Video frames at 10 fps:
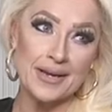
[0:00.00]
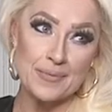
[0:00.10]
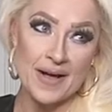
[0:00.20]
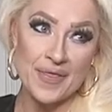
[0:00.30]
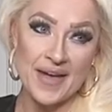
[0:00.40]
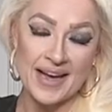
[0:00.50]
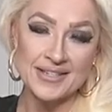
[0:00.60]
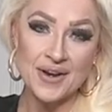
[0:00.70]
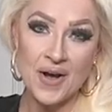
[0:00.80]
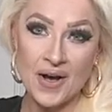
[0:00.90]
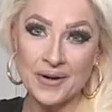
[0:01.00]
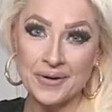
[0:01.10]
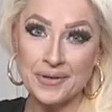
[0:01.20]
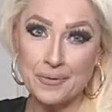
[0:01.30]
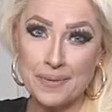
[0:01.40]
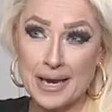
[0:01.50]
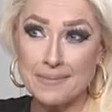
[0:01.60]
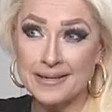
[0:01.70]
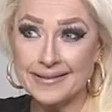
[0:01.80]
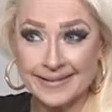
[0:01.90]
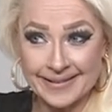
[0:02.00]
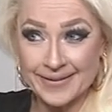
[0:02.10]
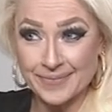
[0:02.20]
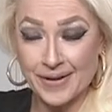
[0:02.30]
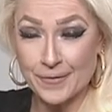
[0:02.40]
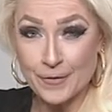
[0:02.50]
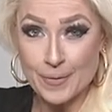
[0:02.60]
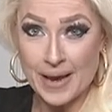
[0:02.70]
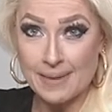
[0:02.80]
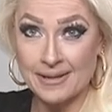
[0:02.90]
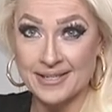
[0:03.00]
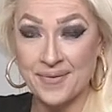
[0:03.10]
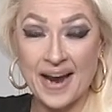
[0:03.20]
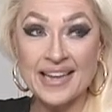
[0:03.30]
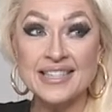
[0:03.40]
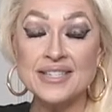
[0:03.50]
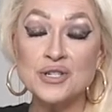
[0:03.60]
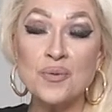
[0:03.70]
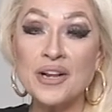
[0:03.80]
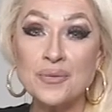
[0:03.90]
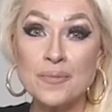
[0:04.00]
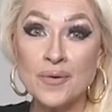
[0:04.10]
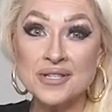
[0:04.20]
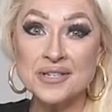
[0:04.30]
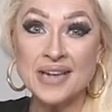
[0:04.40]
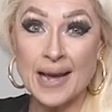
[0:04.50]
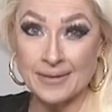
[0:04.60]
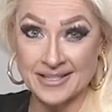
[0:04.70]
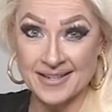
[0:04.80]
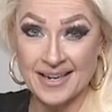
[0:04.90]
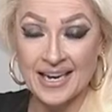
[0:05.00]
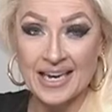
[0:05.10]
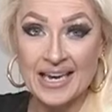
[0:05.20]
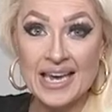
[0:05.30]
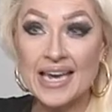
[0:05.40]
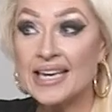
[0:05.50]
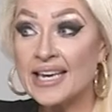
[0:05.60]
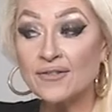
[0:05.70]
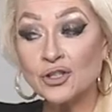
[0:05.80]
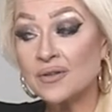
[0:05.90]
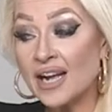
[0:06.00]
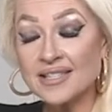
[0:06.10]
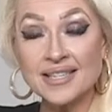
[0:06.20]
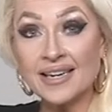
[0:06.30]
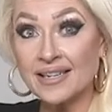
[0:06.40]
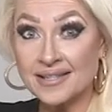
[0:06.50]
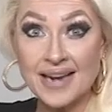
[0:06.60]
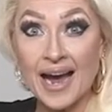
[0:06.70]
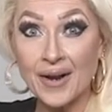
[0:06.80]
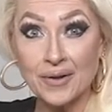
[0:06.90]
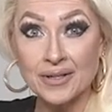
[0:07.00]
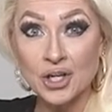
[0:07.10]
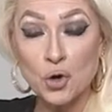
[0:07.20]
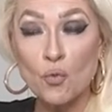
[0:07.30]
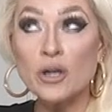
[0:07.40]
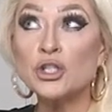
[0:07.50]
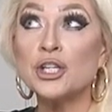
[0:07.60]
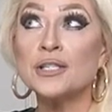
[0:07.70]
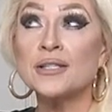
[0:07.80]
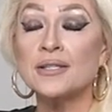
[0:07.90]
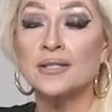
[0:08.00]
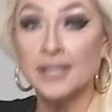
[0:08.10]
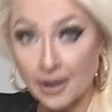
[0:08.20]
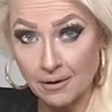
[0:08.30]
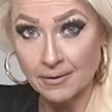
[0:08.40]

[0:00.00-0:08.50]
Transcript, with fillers: about that, to honor their babies, their, their fur babies, right? This is twenty-three points in diamonds. It gives you that signet style, which is still,